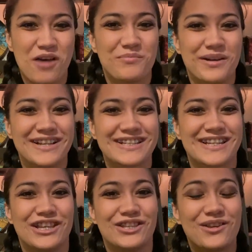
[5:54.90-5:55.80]
But
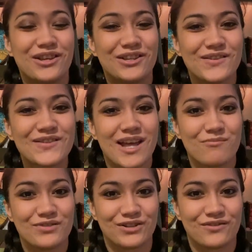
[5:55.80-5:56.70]
you can use
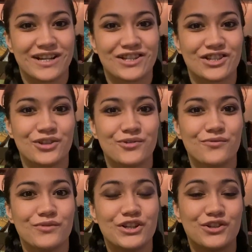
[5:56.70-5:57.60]
Labradorite to
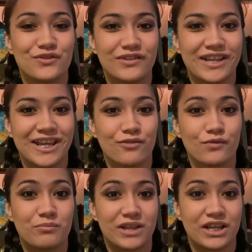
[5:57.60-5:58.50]
rejuvenate and
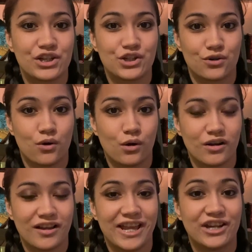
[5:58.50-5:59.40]
replenish your
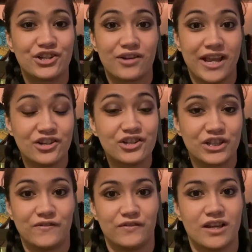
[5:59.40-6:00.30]
aura and your
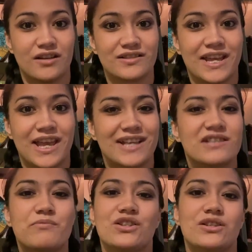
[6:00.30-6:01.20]
energy field,
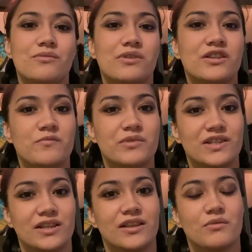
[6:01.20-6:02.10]
especially when you've been
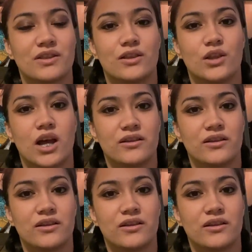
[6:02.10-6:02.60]
dealing with a lot